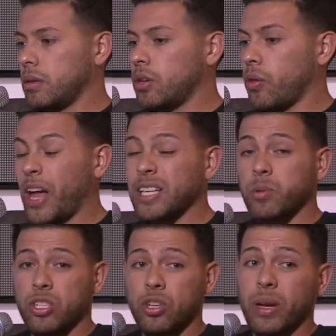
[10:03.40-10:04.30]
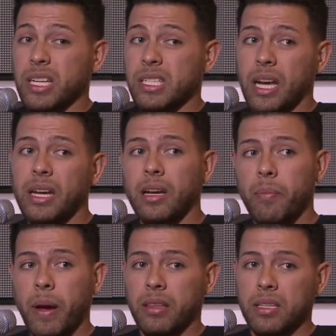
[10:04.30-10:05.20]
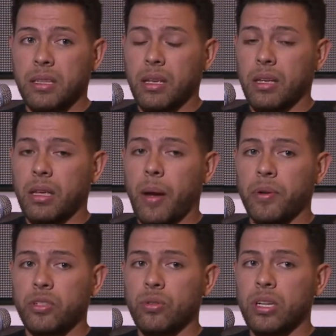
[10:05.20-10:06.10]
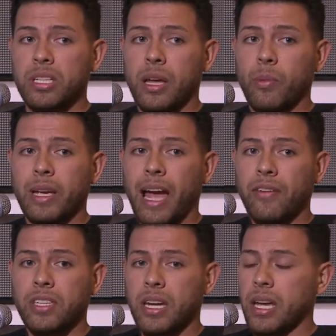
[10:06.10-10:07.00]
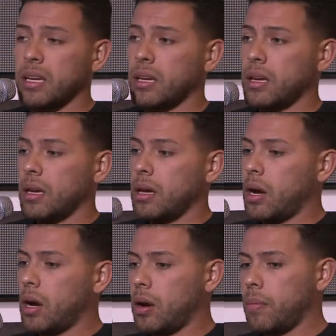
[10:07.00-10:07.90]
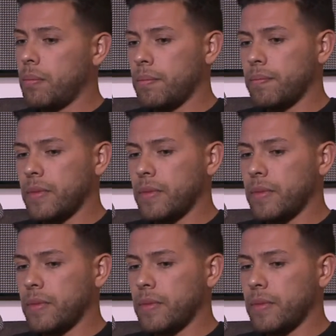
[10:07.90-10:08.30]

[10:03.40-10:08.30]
you know that's what's so exciting about this the, the opportunities that we have today um,